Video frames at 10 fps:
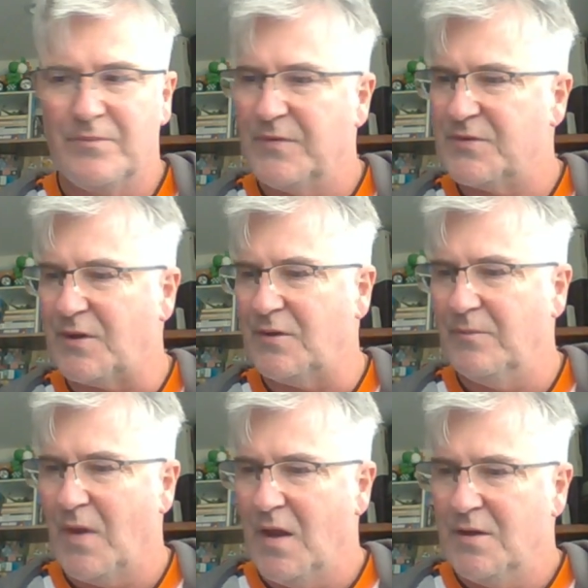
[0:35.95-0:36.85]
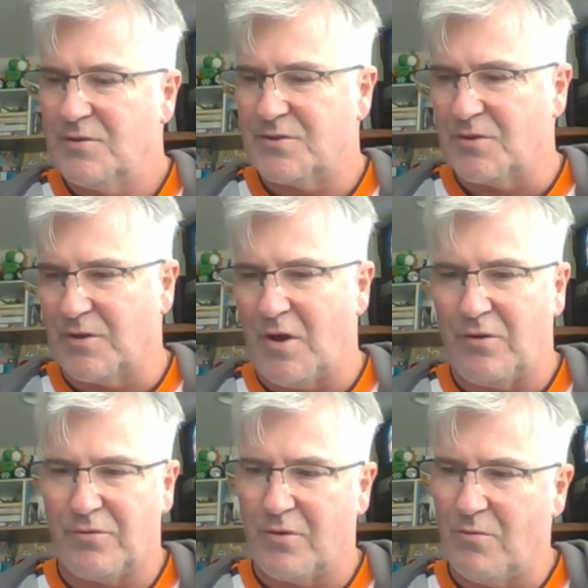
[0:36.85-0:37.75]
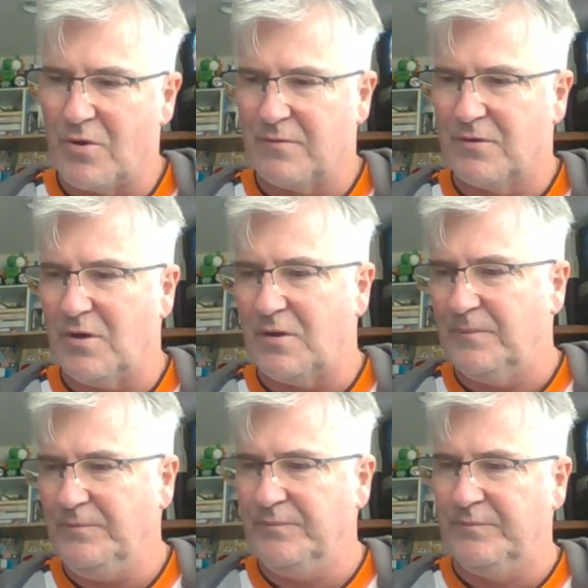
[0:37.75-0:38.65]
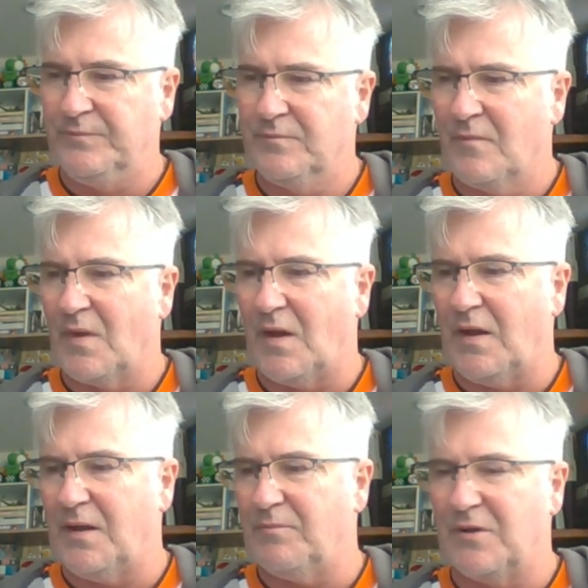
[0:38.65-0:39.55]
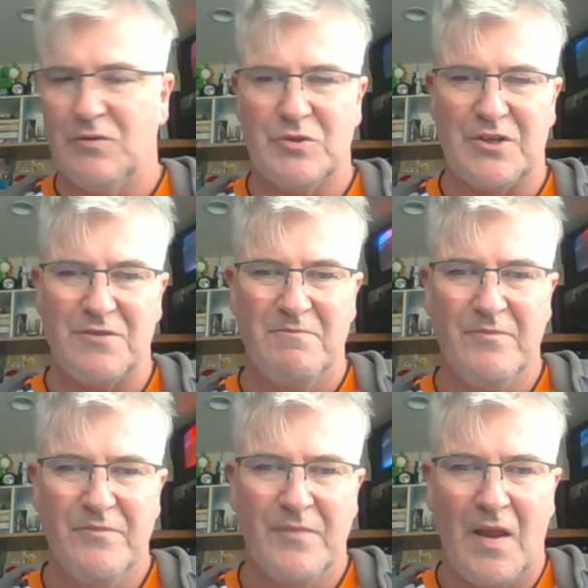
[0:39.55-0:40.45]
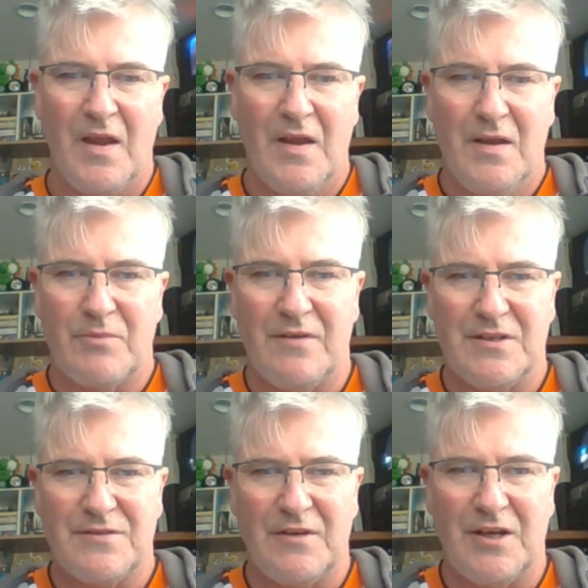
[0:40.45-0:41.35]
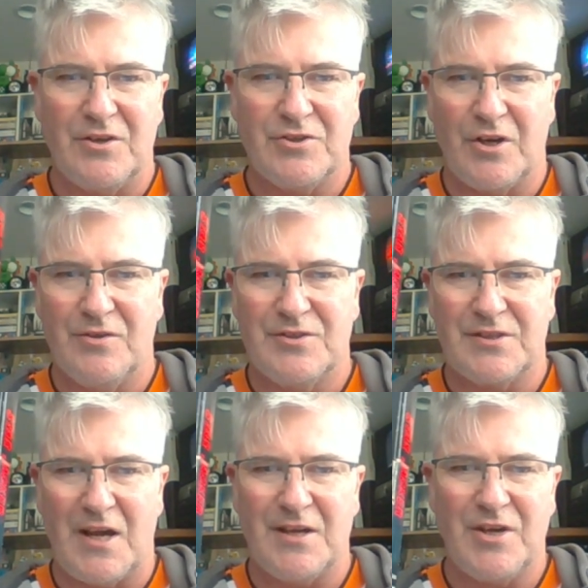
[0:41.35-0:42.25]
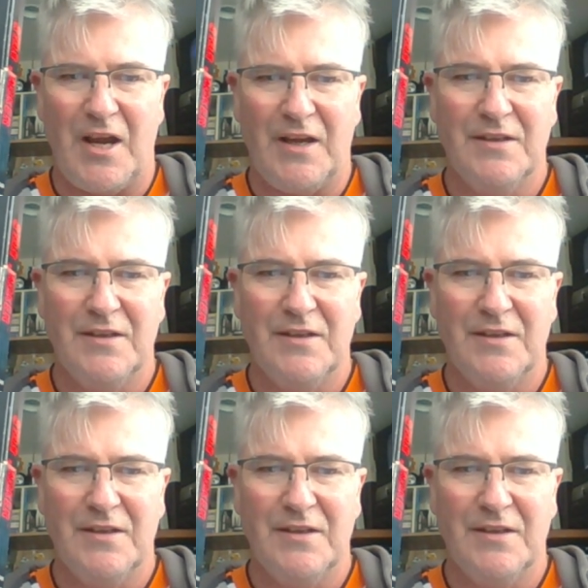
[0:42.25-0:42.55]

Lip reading: So just sort of go through what I've got. Of course, a previous video showed Starjack,